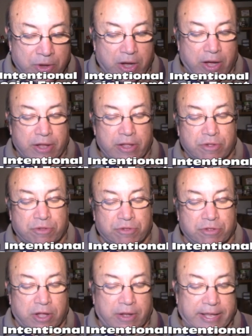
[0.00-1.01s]

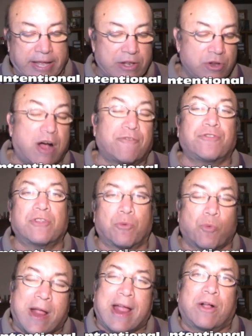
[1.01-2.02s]
is getting off a
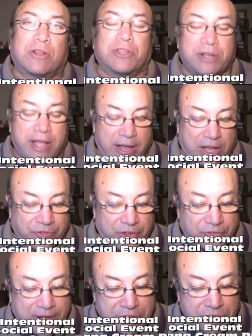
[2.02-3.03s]
rail today. I
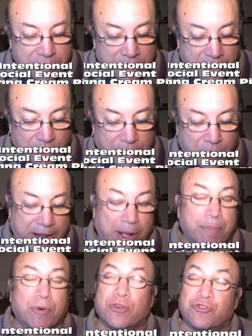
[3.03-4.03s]
think that's going to
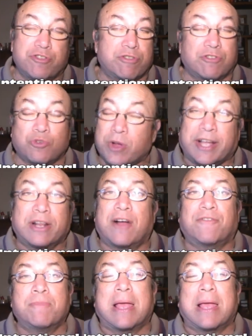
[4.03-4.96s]
help her. She's quick enough